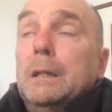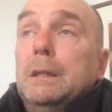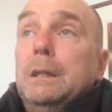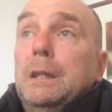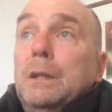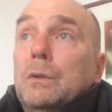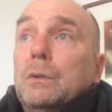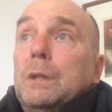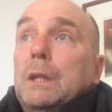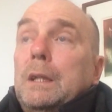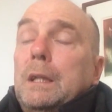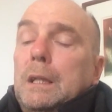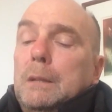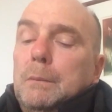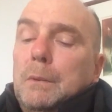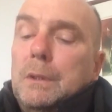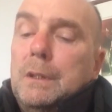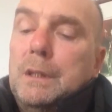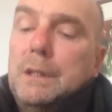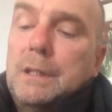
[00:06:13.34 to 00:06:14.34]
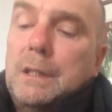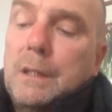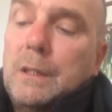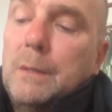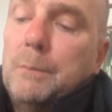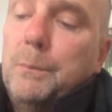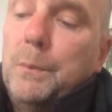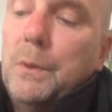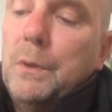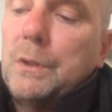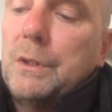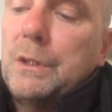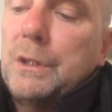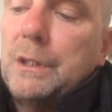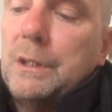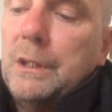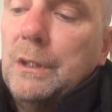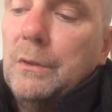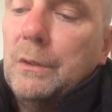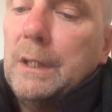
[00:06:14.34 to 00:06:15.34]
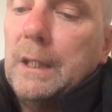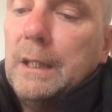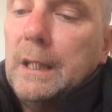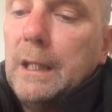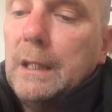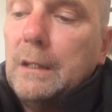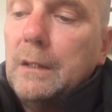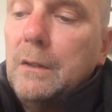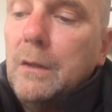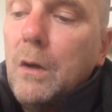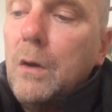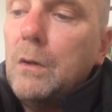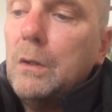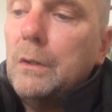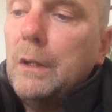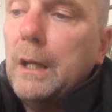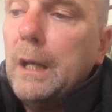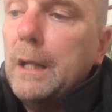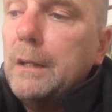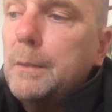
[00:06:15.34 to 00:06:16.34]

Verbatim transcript: you know, the thing was is that the books, you know, they take longer.